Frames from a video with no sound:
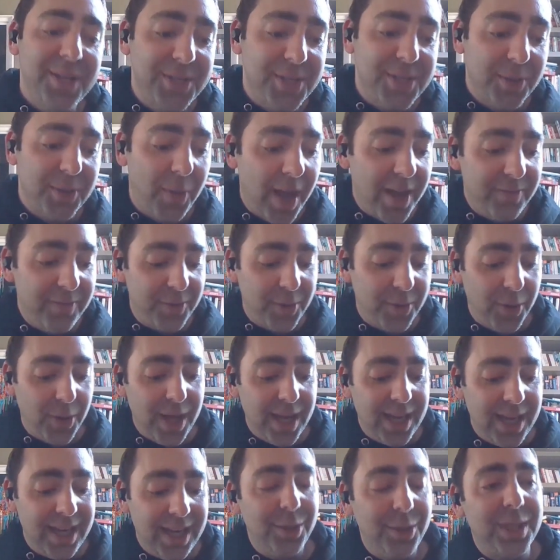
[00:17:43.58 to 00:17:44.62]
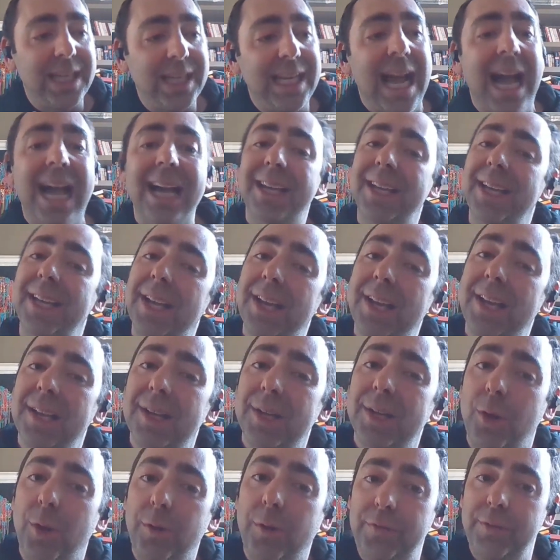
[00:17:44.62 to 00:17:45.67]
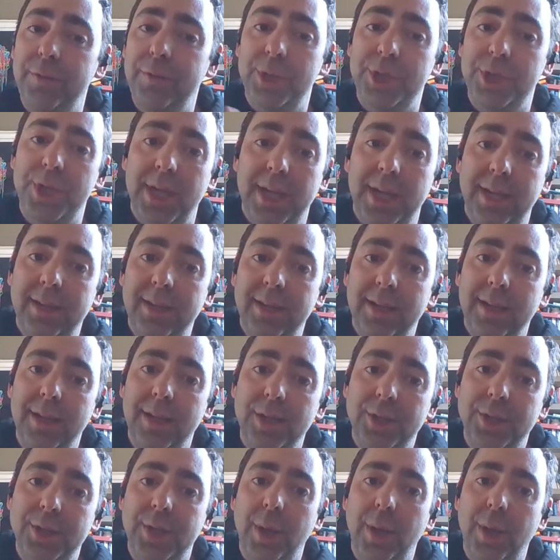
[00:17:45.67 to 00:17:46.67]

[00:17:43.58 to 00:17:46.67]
so I've got a little Gaggia coffee machine. Oh yes.